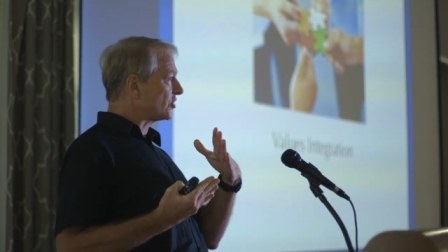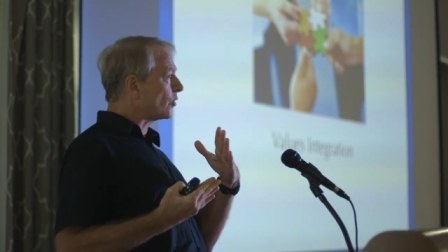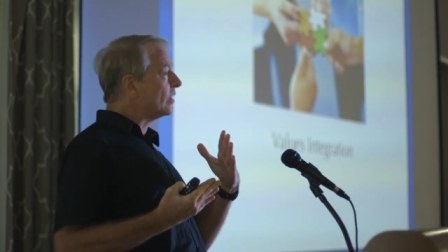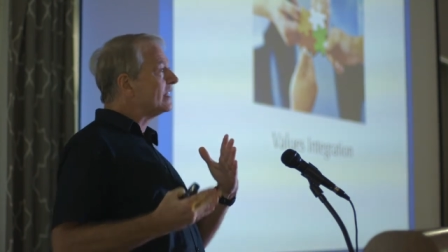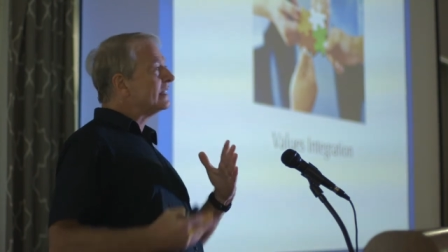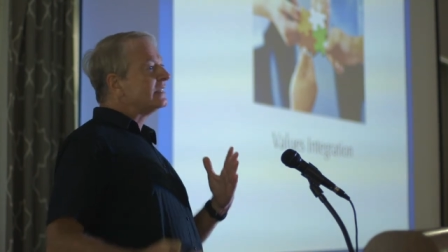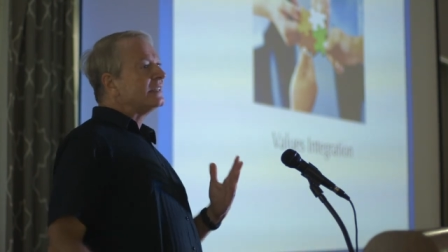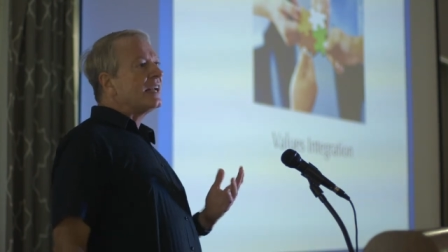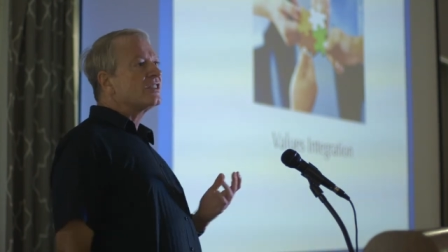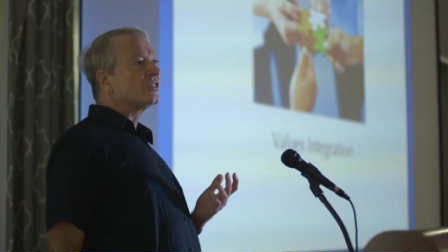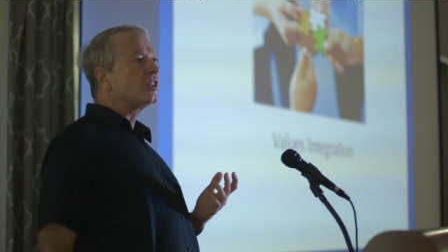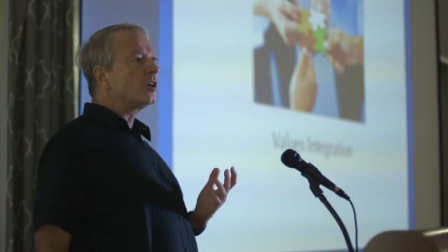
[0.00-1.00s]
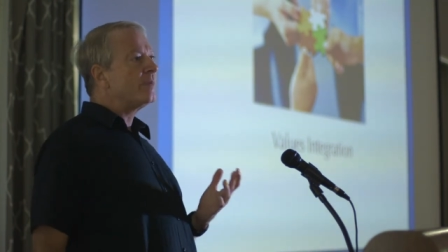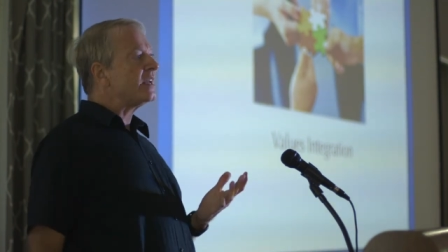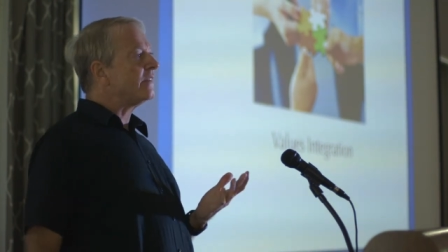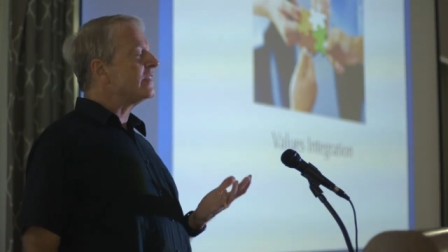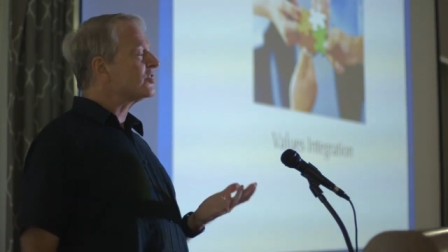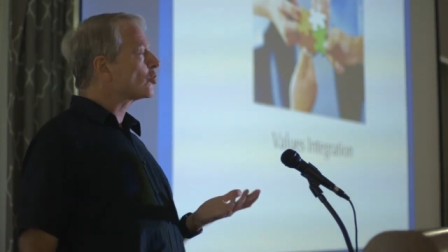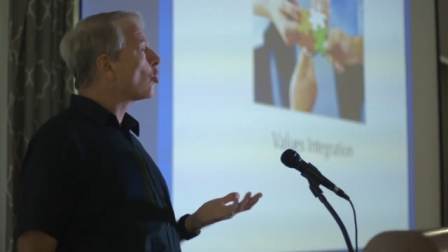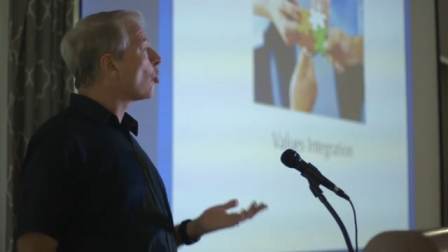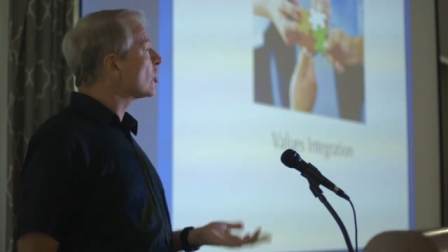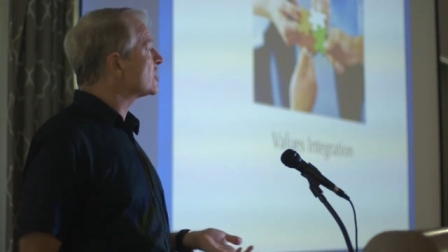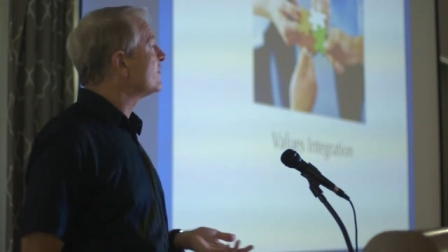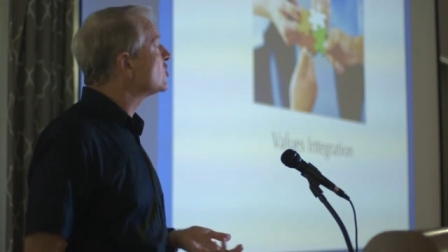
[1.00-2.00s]
So it's a little bit this
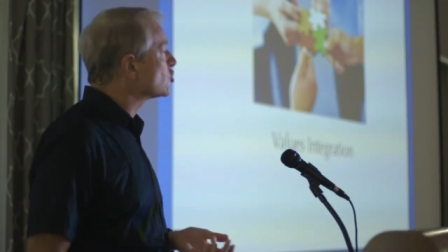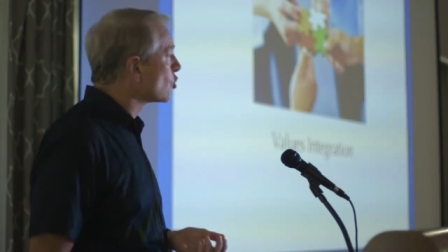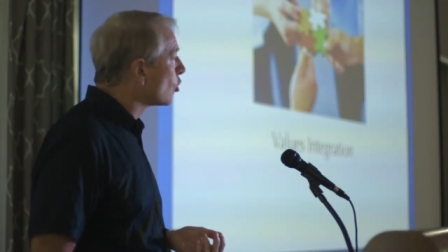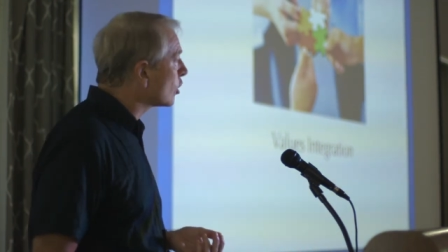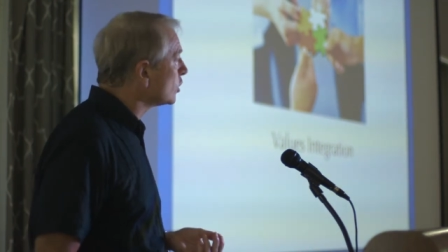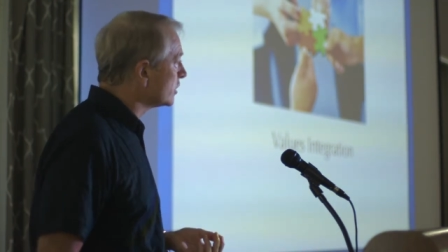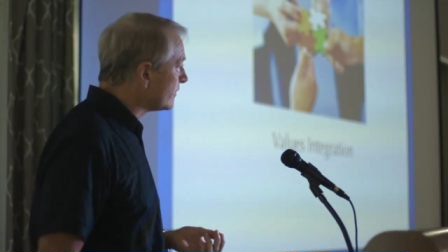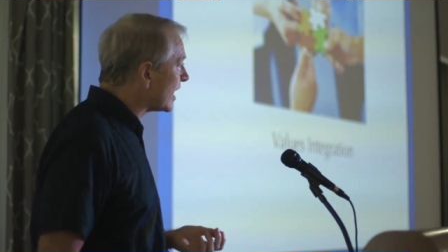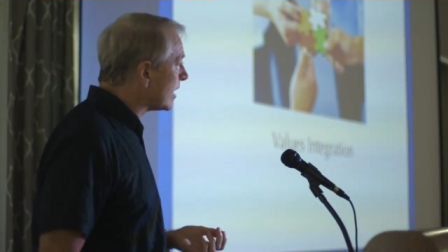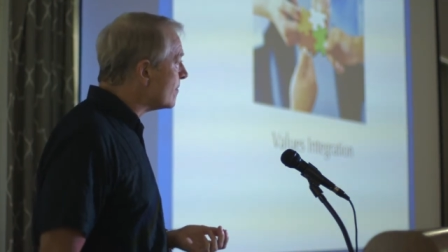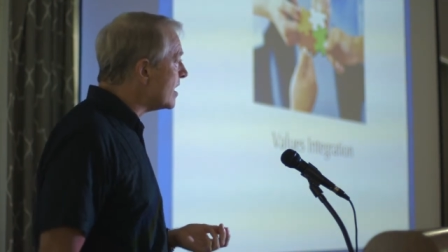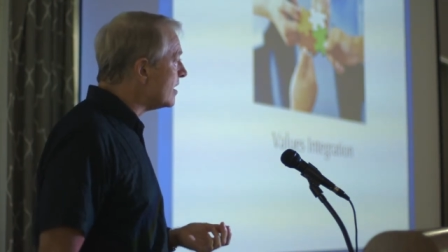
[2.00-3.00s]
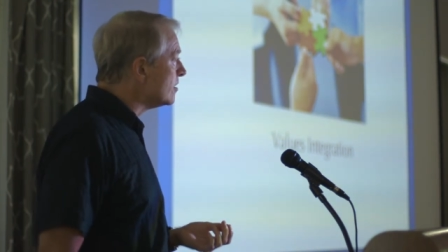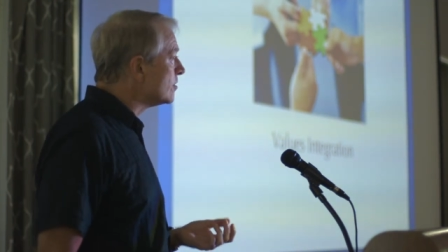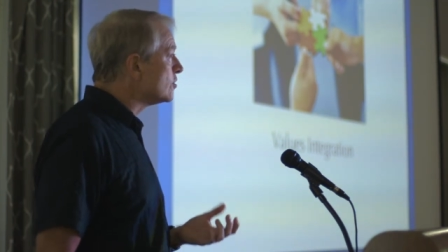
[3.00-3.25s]
course of historical development